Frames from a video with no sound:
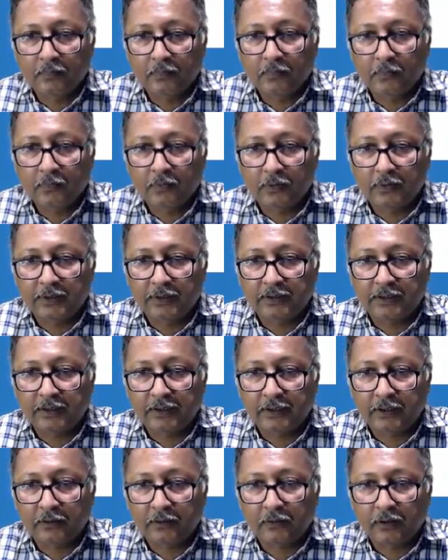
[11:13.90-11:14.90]
We'll take the
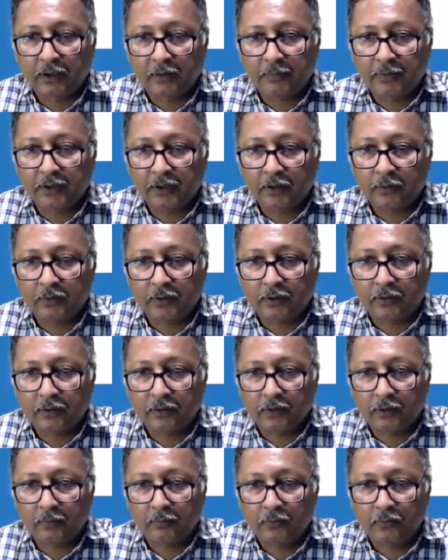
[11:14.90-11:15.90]
inner column and outer
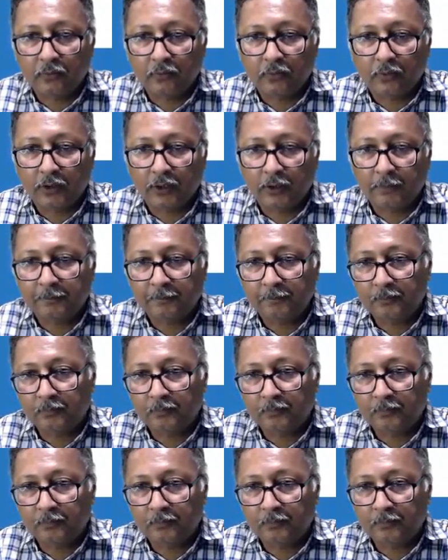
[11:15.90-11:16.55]
column, two column.